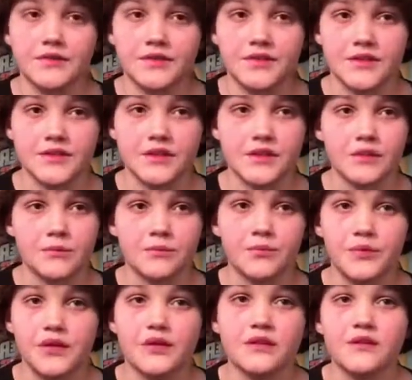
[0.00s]
just like a
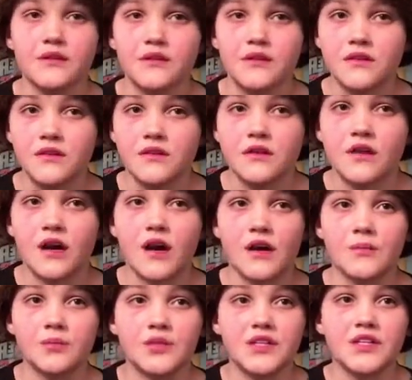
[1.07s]
bit
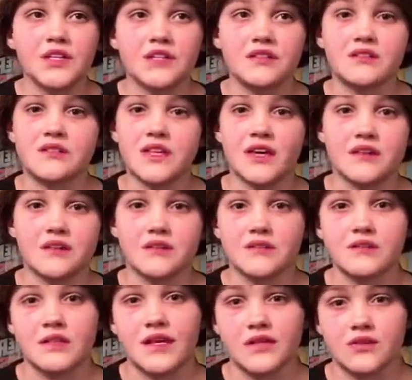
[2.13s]
on being a
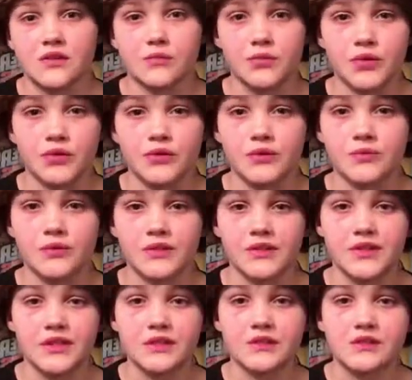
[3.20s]
tech/computer
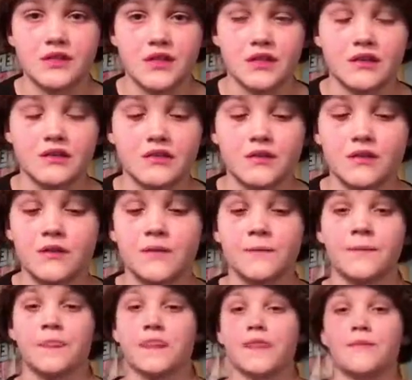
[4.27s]
building channel.
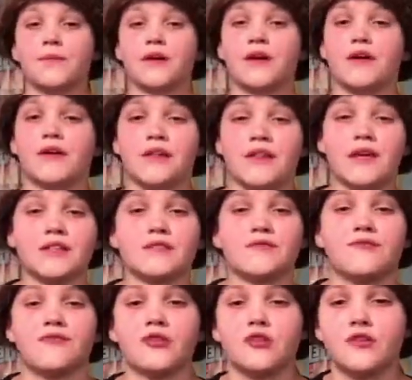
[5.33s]
But that's
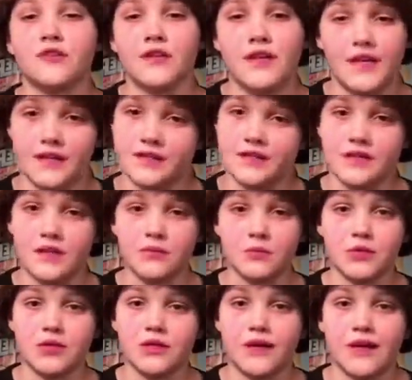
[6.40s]
for the next
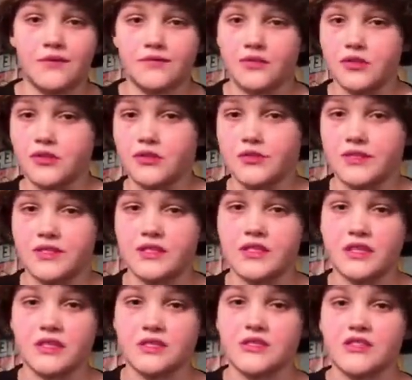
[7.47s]
segment after the
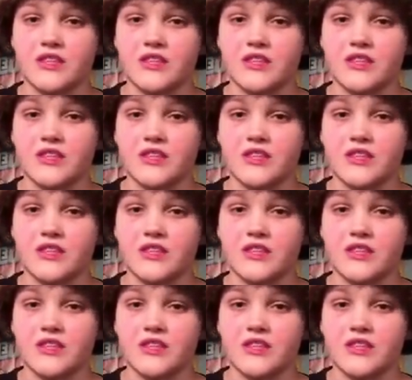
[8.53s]
sixth